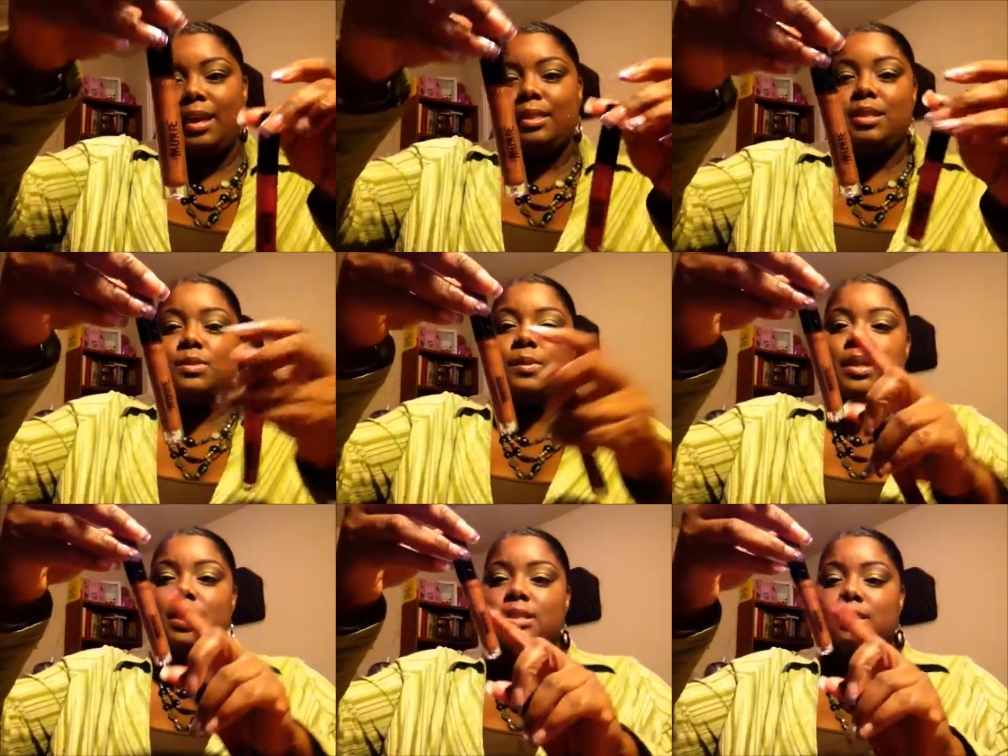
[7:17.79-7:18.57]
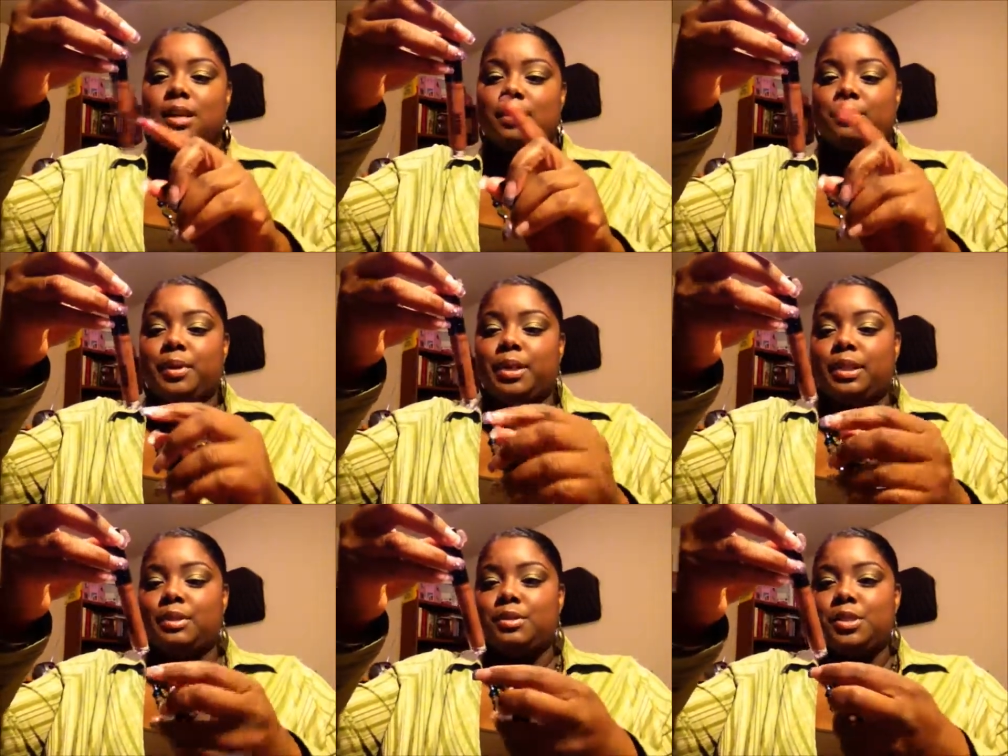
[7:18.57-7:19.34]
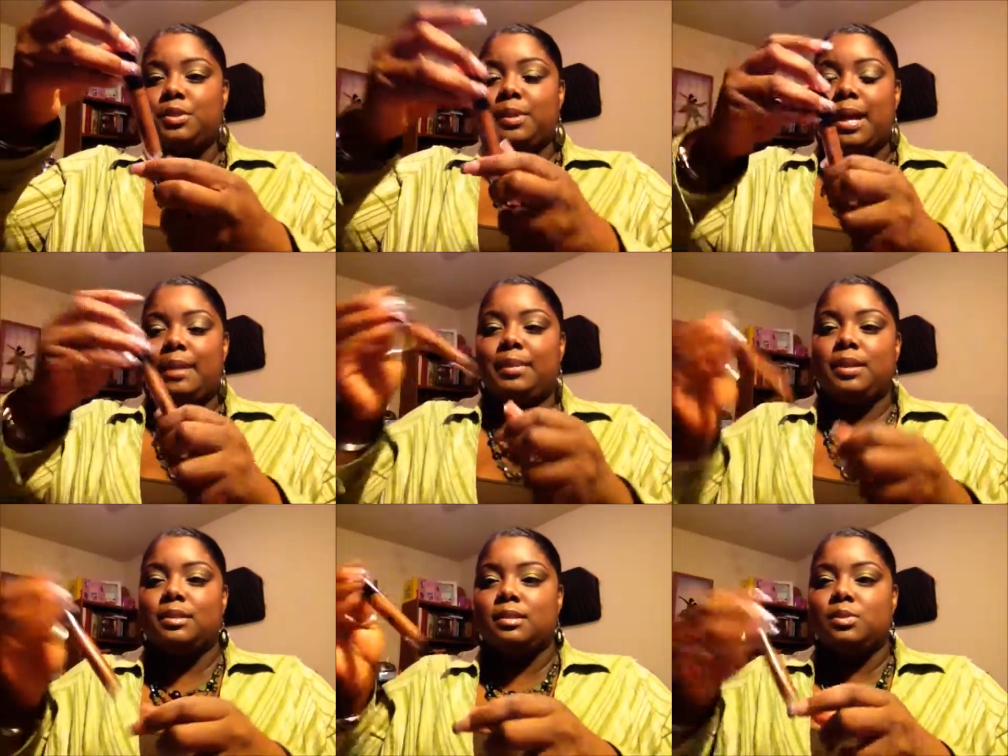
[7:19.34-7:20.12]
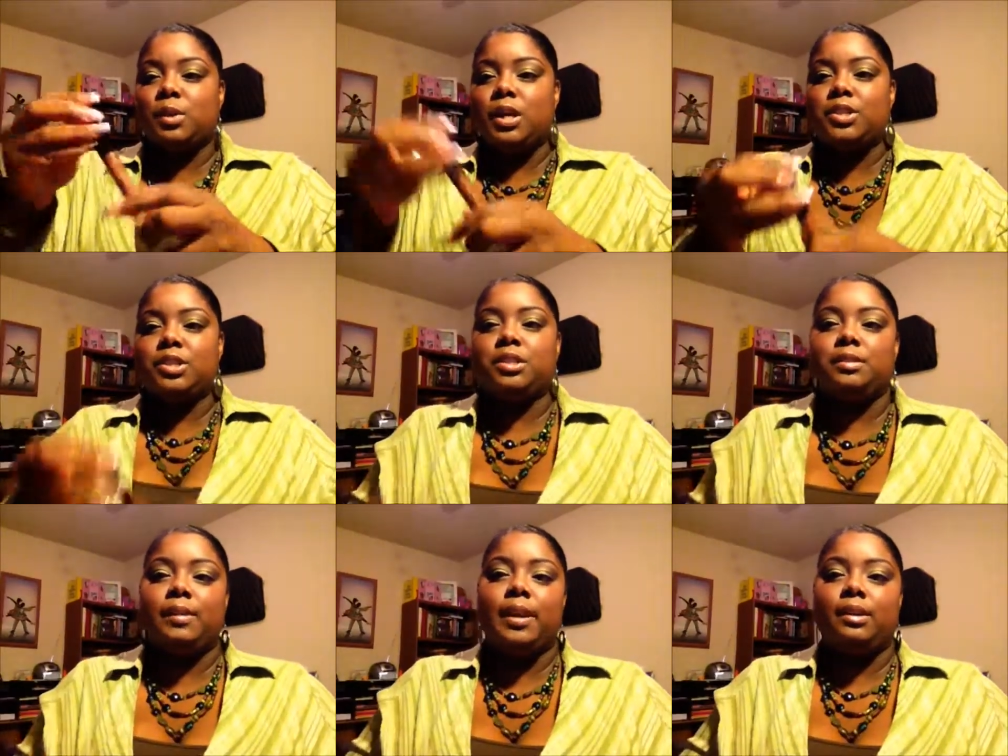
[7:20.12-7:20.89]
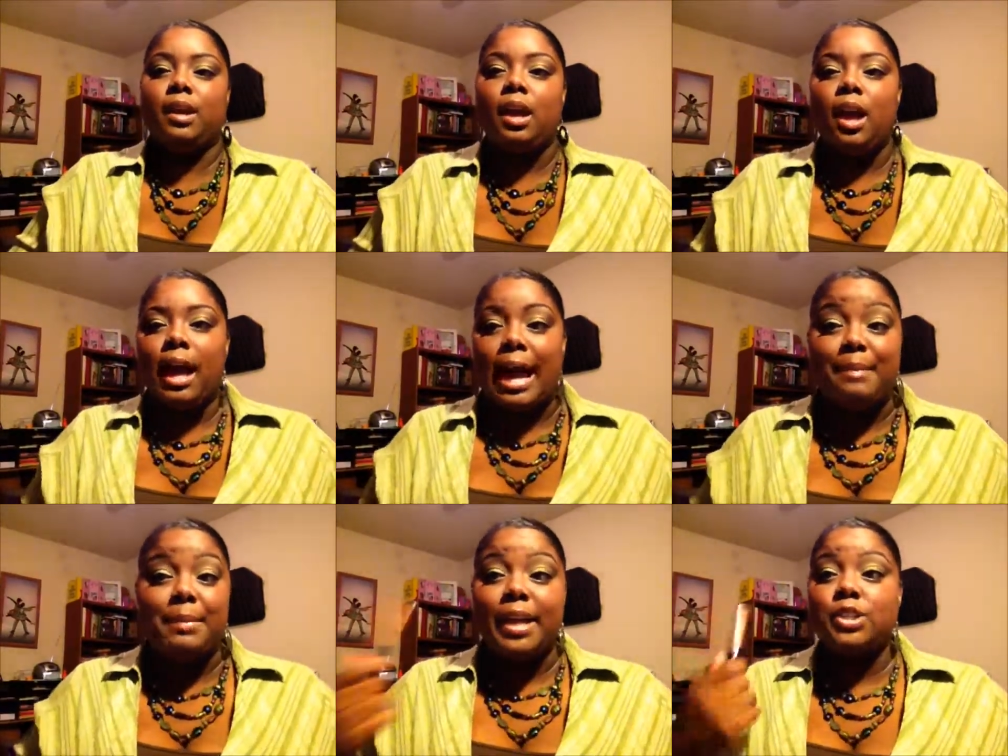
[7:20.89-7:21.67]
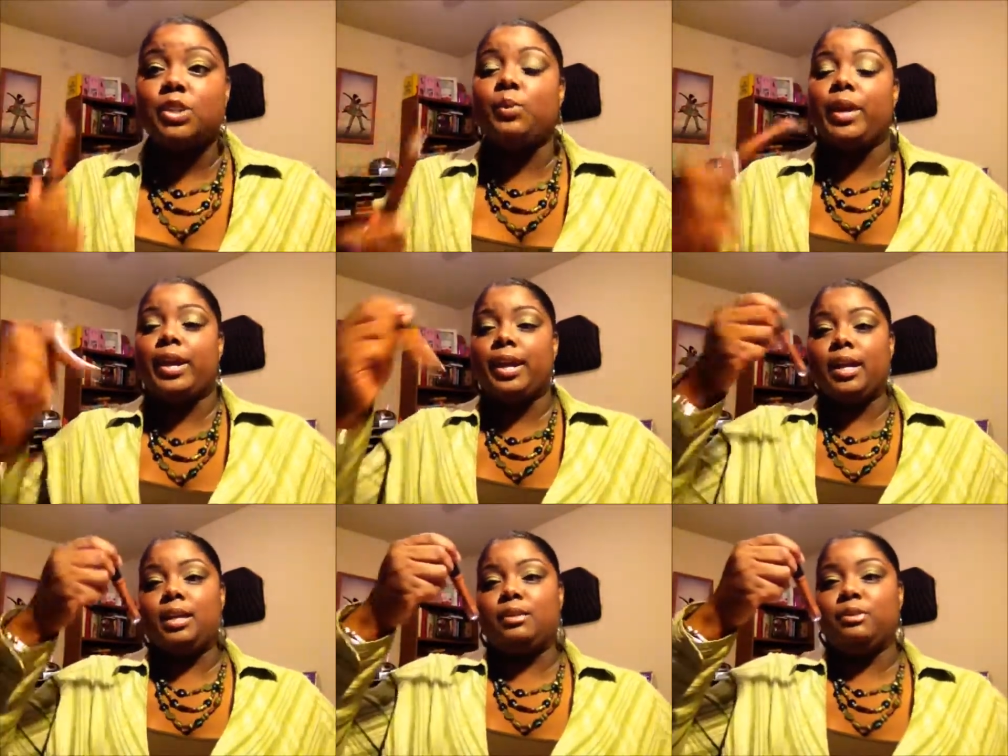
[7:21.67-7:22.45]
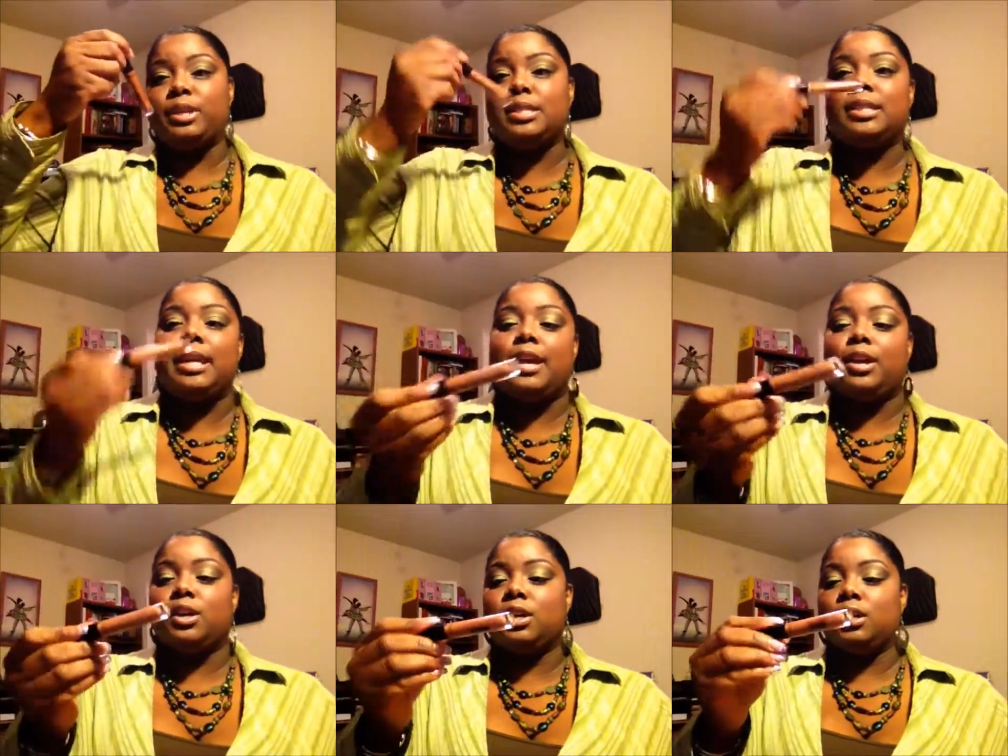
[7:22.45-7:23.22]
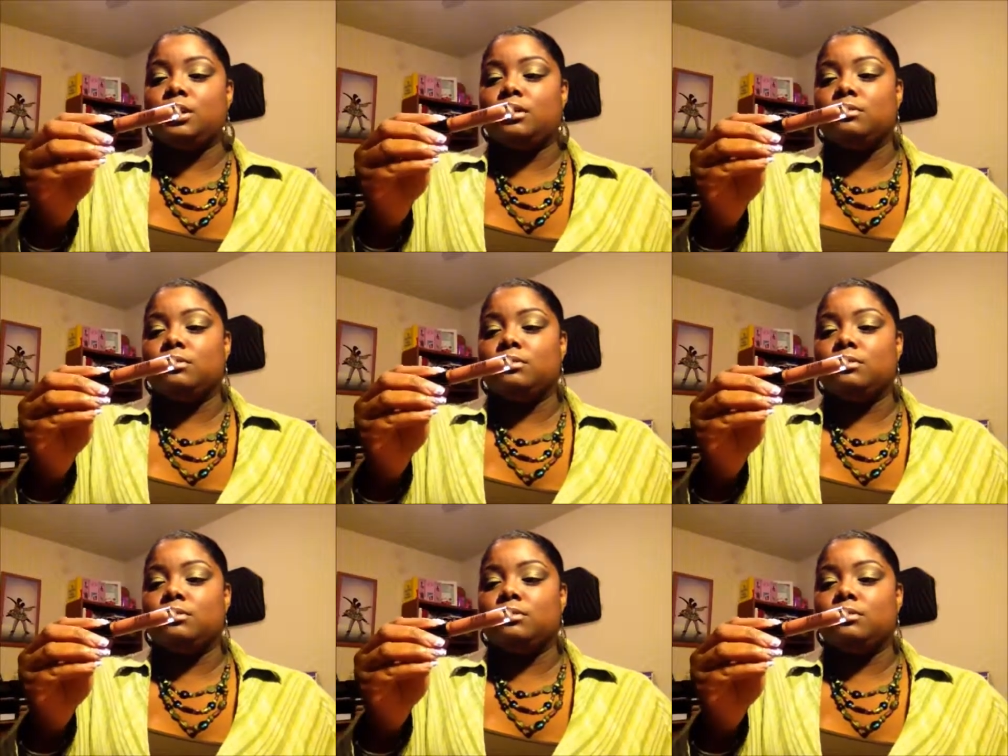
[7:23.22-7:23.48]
This one is pretty low too, but I've been swatching it around. I'm actually wearing Risk Taker.